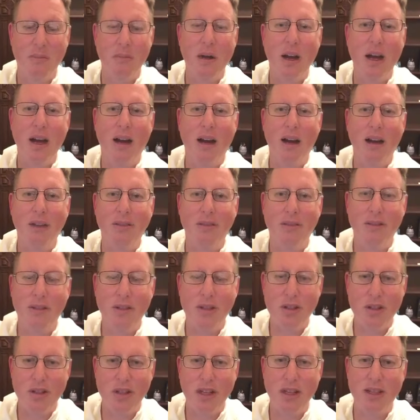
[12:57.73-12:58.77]
by
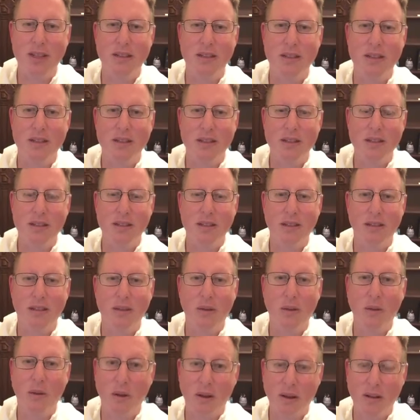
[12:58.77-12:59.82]
offering Jesus,
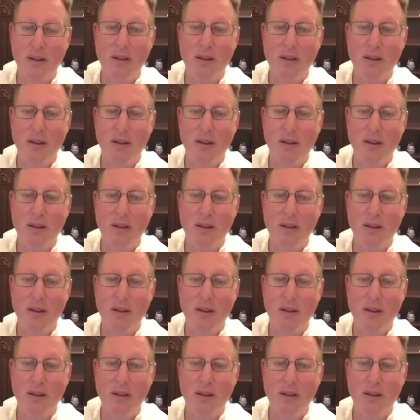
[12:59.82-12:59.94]
who